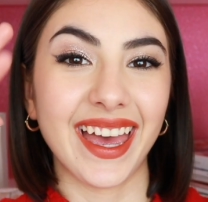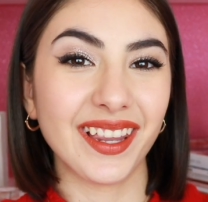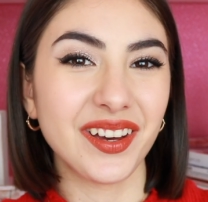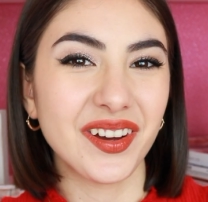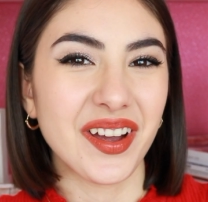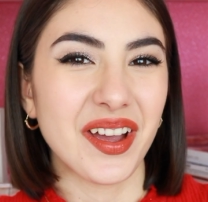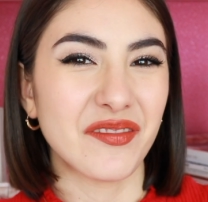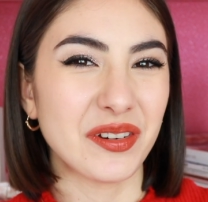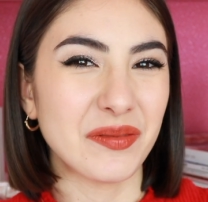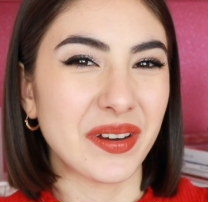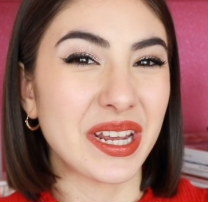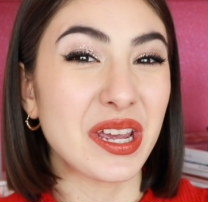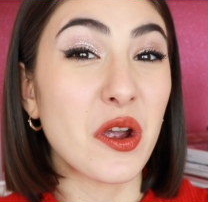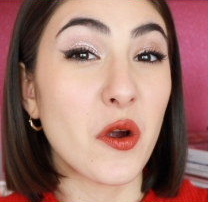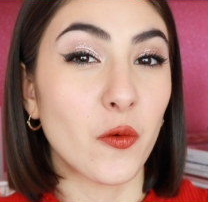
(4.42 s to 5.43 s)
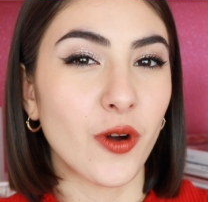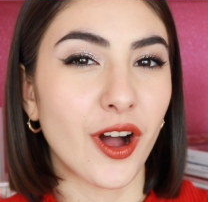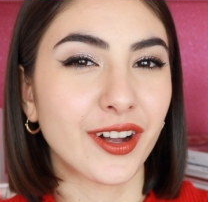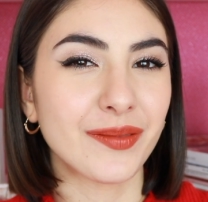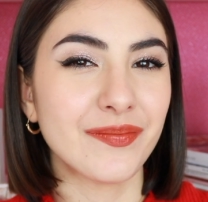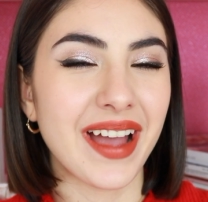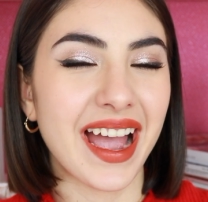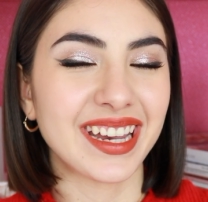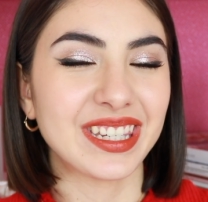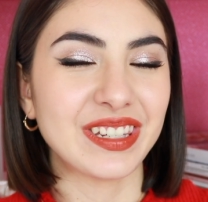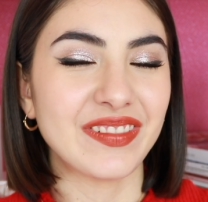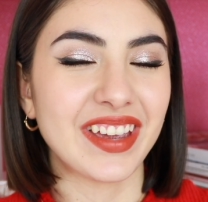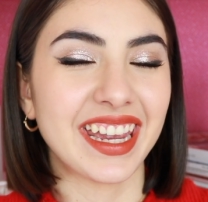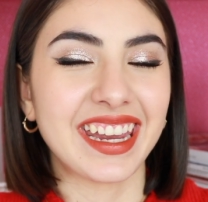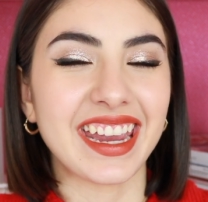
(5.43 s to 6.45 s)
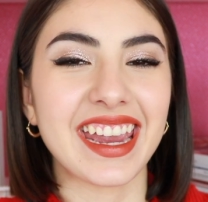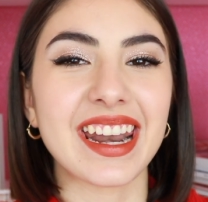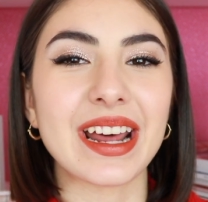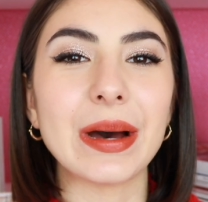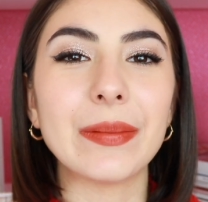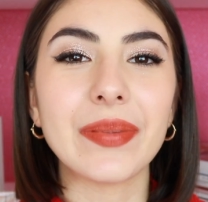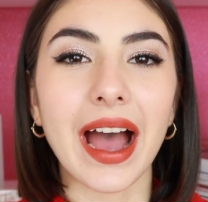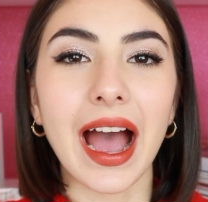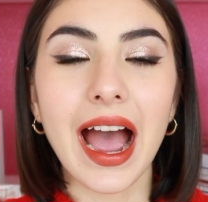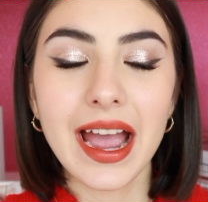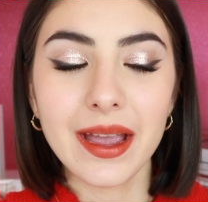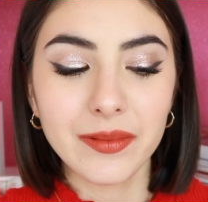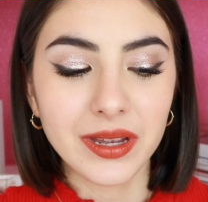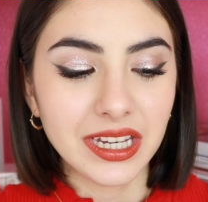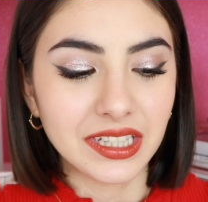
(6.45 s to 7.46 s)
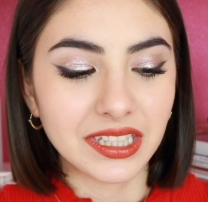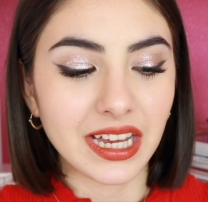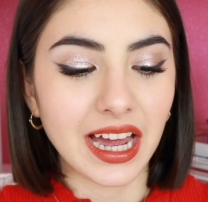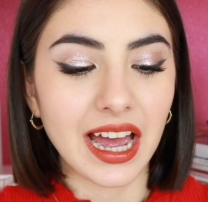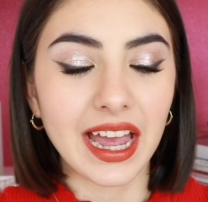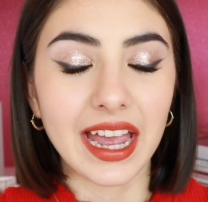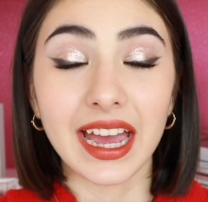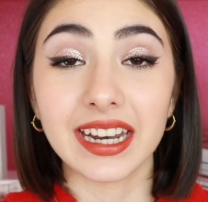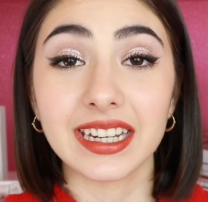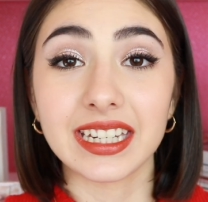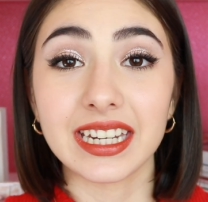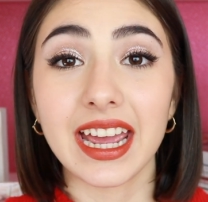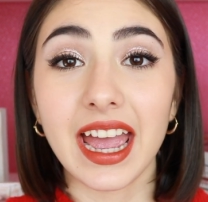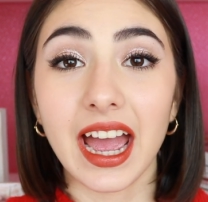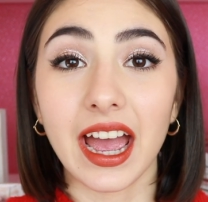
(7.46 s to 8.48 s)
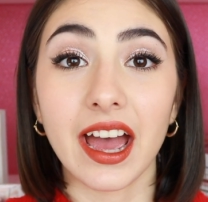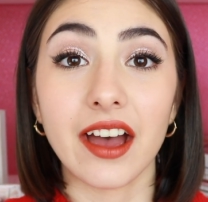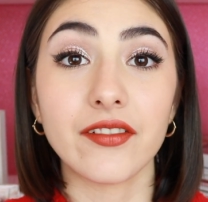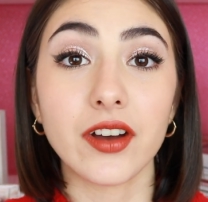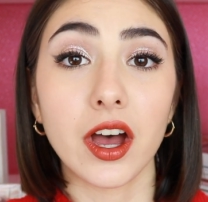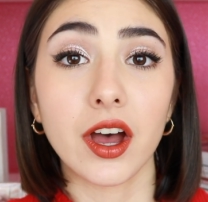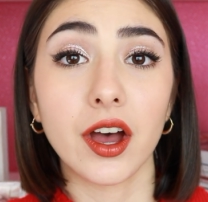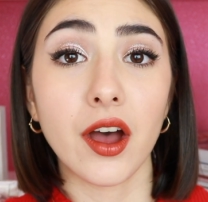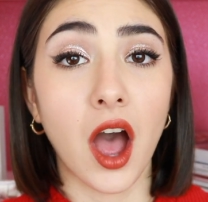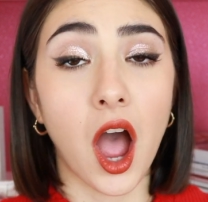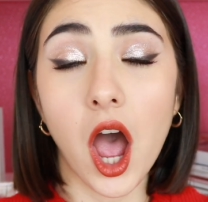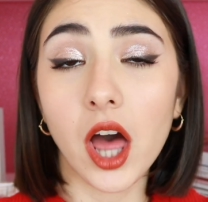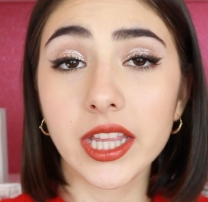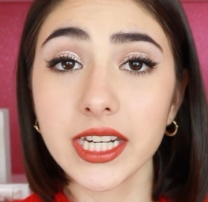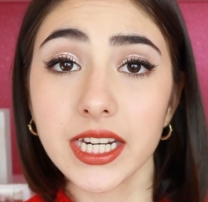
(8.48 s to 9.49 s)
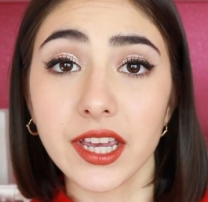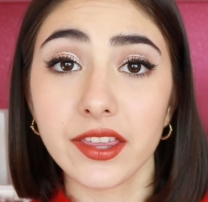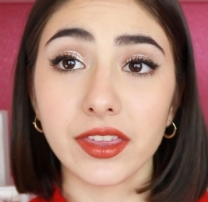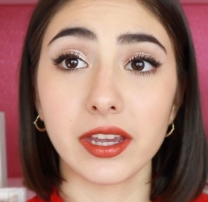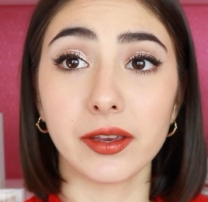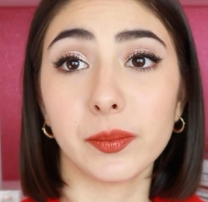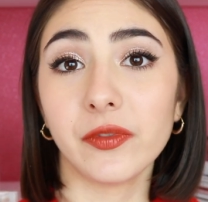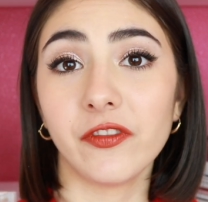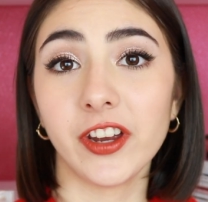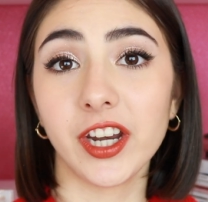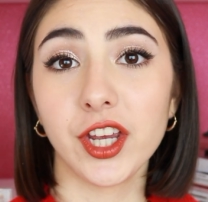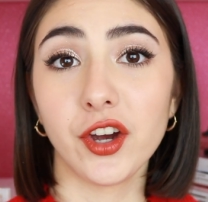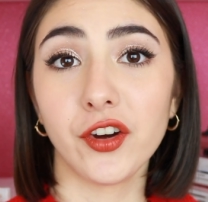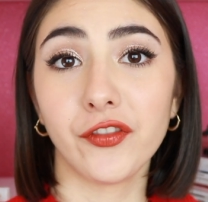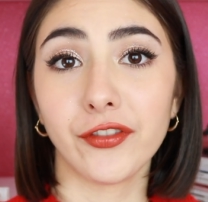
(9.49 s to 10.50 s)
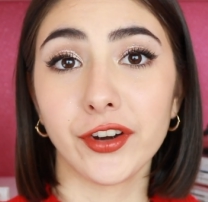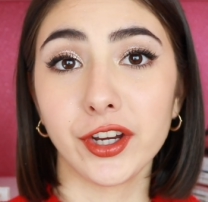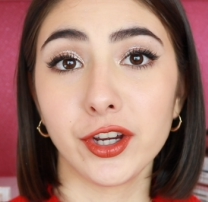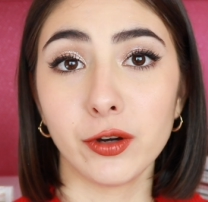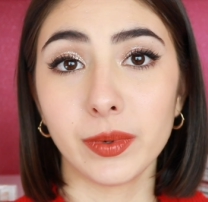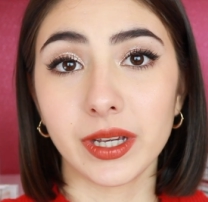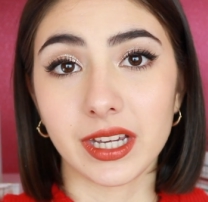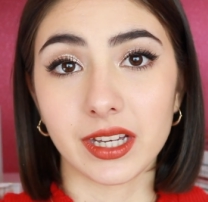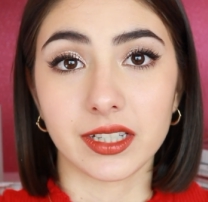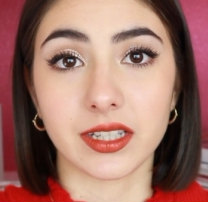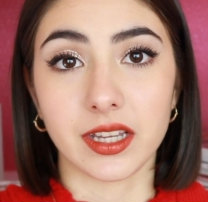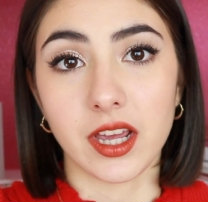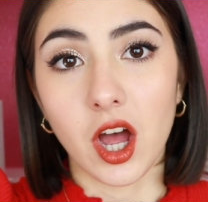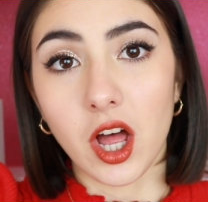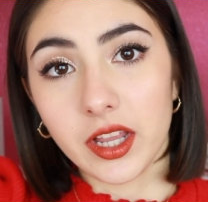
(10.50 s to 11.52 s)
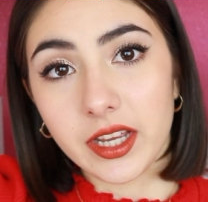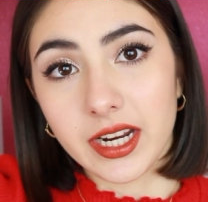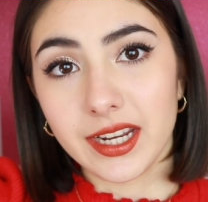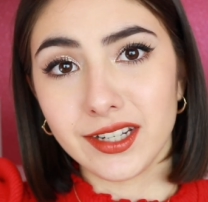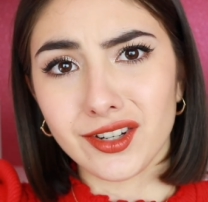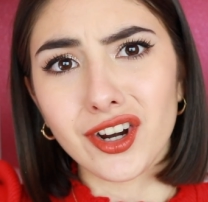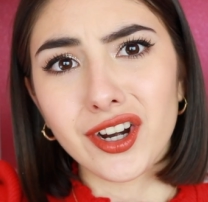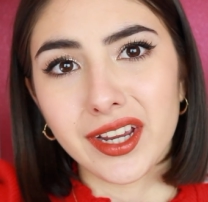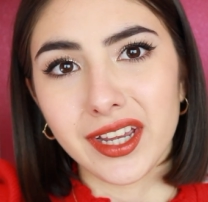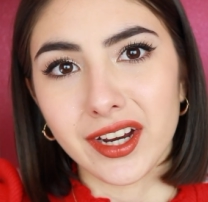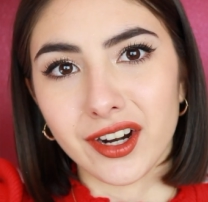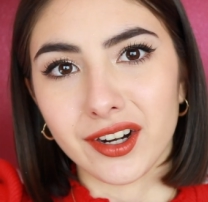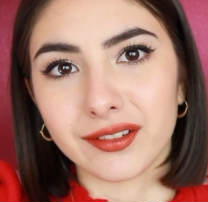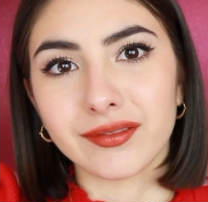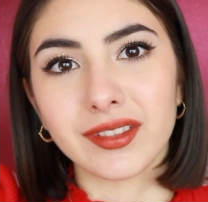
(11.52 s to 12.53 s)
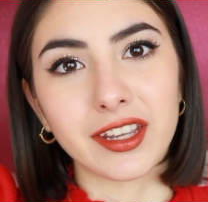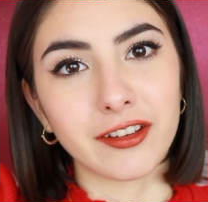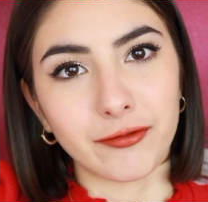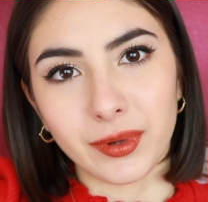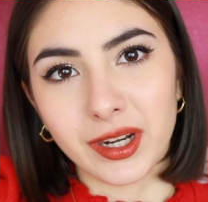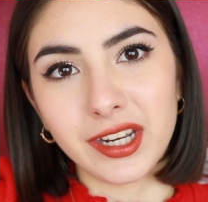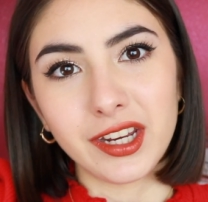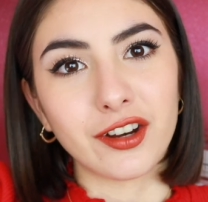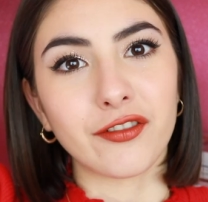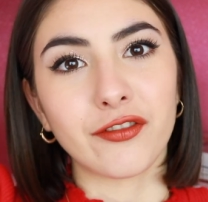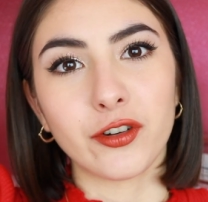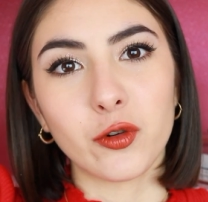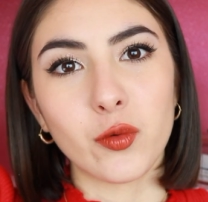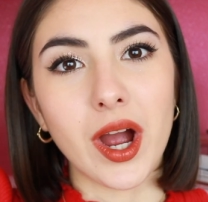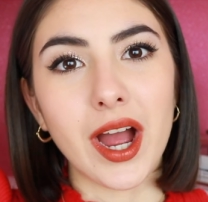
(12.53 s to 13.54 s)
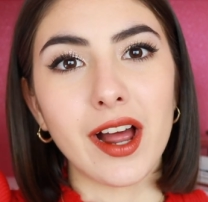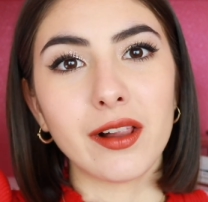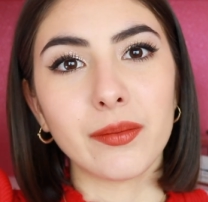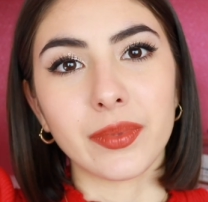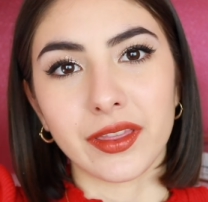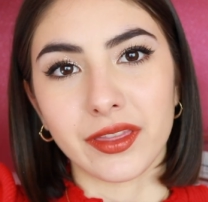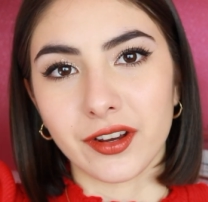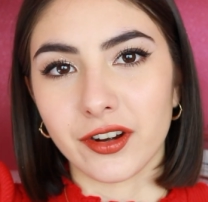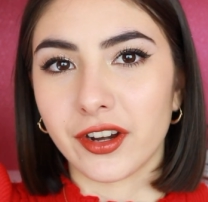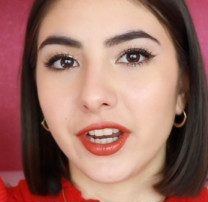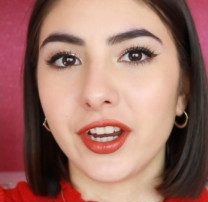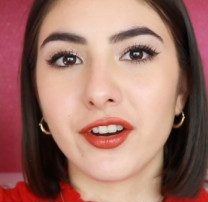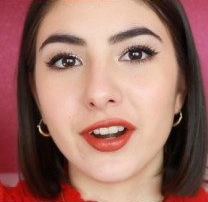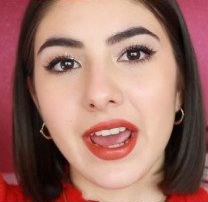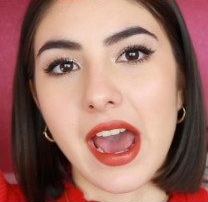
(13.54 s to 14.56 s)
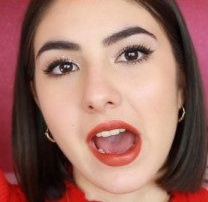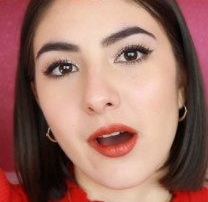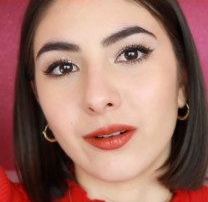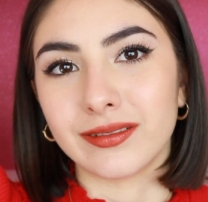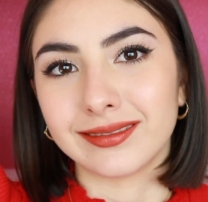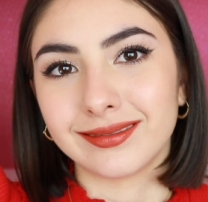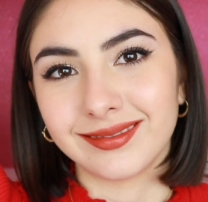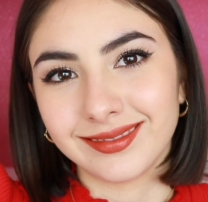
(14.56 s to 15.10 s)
Hello everybody, welcome back to Making It Up. I'm Isa and today I have a holiday themed video for you because the holidays are here. They've been here for a while, but they're here now.